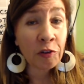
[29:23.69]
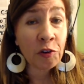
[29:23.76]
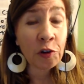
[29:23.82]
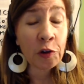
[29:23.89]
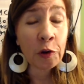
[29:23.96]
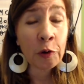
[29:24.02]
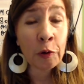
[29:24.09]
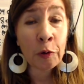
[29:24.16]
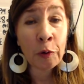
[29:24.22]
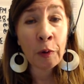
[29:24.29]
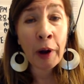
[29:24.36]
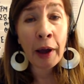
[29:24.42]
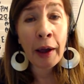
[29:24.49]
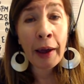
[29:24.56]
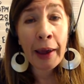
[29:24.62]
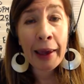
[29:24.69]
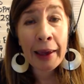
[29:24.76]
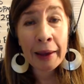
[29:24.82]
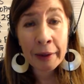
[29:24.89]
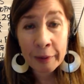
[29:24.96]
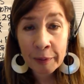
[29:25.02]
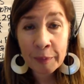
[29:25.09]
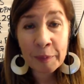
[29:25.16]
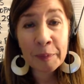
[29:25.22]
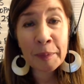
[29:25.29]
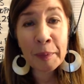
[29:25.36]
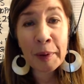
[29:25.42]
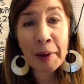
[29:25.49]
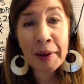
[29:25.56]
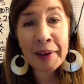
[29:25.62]
to
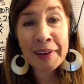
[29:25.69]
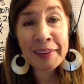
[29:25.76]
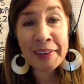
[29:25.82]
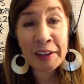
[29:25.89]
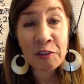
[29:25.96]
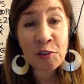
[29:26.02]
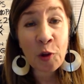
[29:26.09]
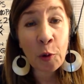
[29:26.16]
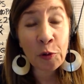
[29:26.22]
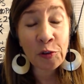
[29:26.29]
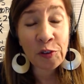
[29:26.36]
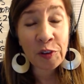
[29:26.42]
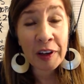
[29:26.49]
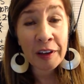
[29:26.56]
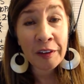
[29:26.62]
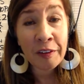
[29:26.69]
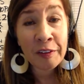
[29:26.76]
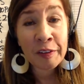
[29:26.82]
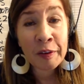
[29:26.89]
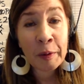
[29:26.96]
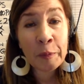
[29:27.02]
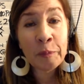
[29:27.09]
the solstice.